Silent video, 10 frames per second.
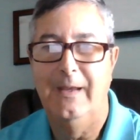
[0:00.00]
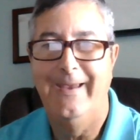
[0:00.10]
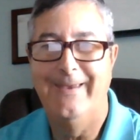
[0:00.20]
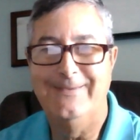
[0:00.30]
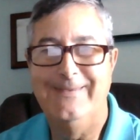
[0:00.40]

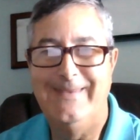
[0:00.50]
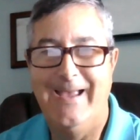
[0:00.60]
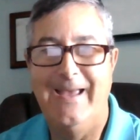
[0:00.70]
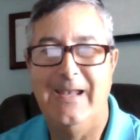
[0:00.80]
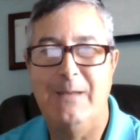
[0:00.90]
Isn't
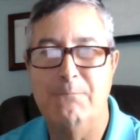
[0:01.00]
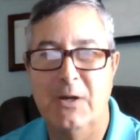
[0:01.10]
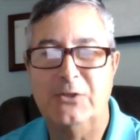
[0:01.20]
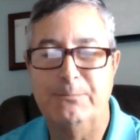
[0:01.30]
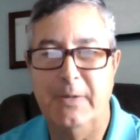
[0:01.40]
that a
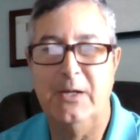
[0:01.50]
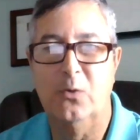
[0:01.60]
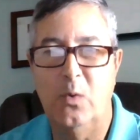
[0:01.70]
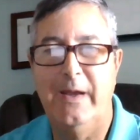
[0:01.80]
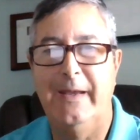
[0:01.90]
much
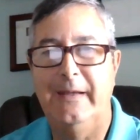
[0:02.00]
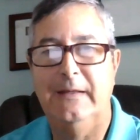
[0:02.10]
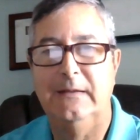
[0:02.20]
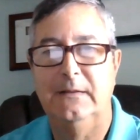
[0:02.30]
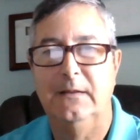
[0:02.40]
better way
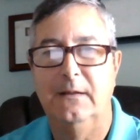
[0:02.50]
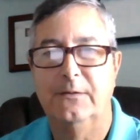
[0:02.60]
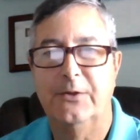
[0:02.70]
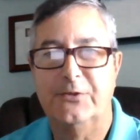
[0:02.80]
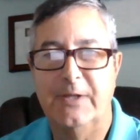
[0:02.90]

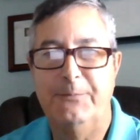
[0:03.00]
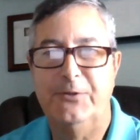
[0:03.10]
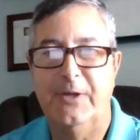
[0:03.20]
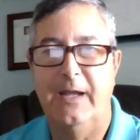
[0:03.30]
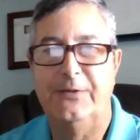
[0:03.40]
to
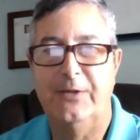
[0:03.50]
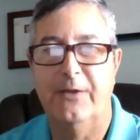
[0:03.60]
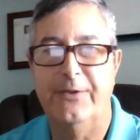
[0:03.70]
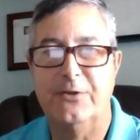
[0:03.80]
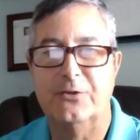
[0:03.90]
subsidize
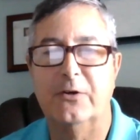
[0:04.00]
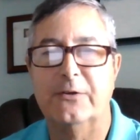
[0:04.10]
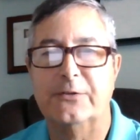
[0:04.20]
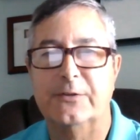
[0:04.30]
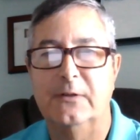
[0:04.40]
health
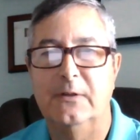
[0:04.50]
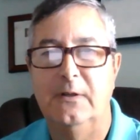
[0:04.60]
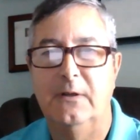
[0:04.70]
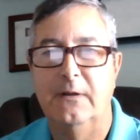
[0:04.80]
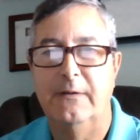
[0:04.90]
insurance
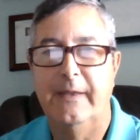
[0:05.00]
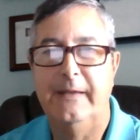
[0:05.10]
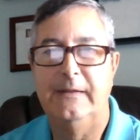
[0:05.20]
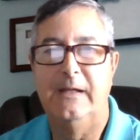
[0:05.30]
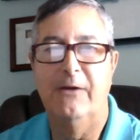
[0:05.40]

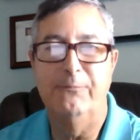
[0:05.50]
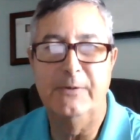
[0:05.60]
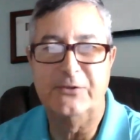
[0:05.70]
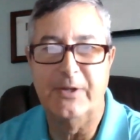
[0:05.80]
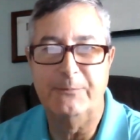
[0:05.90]
than
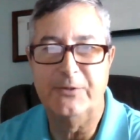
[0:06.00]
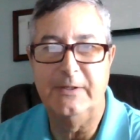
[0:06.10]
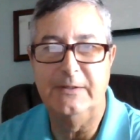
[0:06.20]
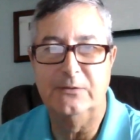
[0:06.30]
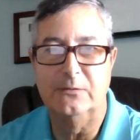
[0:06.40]
government
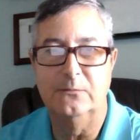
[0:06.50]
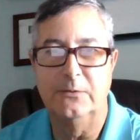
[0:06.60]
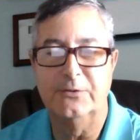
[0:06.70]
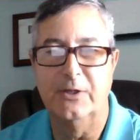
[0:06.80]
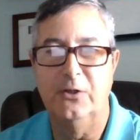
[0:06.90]
subsidies,
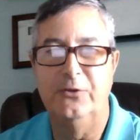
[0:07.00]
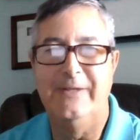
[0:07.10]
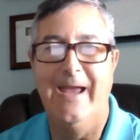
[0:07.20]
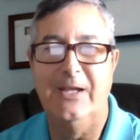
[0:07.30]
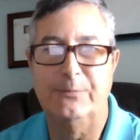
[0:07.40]
which include
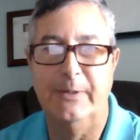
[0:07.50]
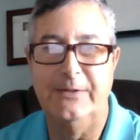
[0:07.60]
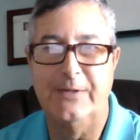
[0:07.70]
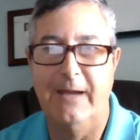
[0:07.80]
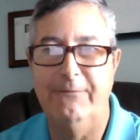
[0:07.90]
tax
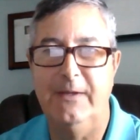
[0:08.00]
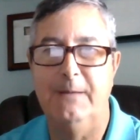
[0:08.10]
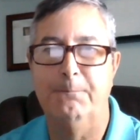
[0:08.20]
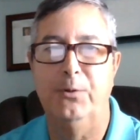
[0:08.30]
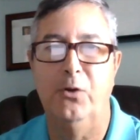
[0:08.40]
monies? Have the
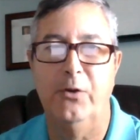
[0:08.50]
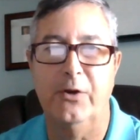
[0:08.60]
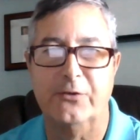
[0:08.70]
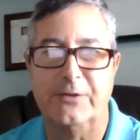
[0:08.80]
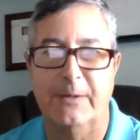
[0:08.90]

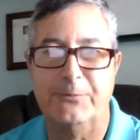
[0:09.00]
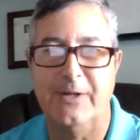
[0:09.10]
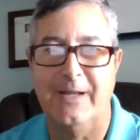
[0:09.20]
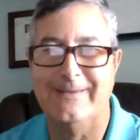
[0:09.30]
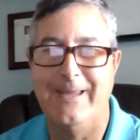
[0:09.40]
employer
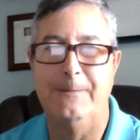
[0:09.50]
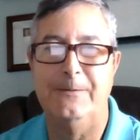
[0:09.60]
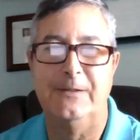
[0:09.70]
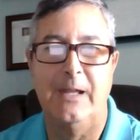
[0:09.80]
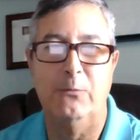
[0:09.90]
subsidize.
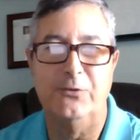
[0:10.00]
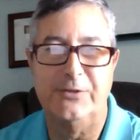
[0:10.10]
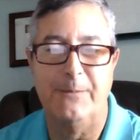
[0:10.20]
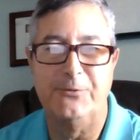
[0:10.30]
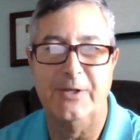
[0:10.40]
They will
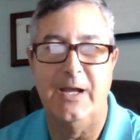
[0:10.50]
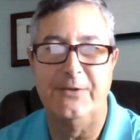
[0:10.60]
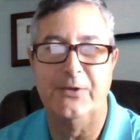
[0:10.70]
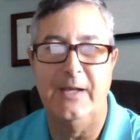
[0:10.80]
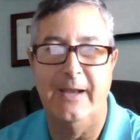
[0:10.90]

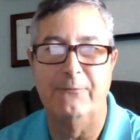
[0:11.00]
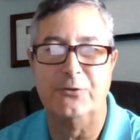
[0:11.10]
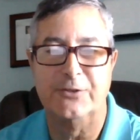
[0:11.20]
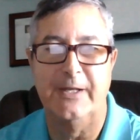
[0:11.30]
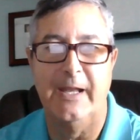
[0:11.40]
subsidize on
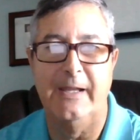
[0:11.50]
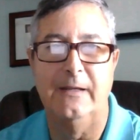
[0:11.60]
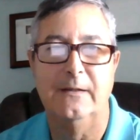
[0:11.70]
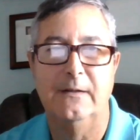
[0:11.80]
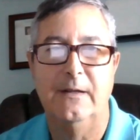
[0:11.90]
average today
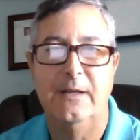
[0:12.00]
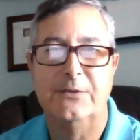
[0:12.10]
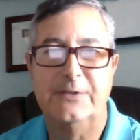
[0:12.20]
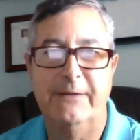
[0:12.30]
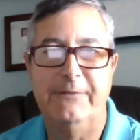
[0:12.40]

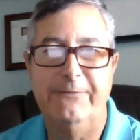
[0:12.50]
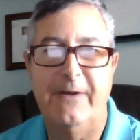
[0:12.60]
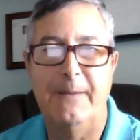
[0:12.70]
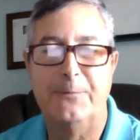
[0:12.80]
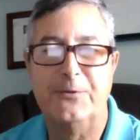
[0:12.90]

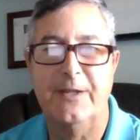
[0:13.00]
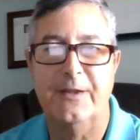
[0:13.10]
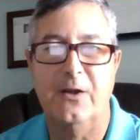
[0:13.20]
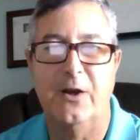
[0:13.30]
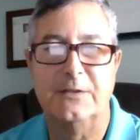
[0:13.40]
75% of
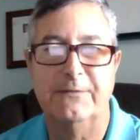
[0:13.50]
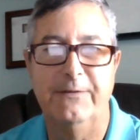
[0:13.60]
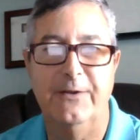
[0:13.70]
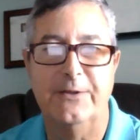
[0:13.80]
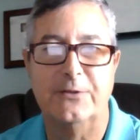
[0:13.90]
the cost of
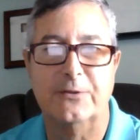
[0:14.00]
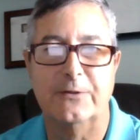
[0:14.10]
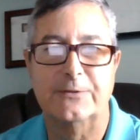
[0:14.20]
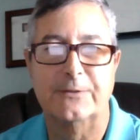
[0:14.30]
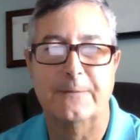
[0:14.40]
health
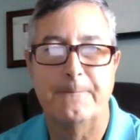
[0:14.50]
insurance.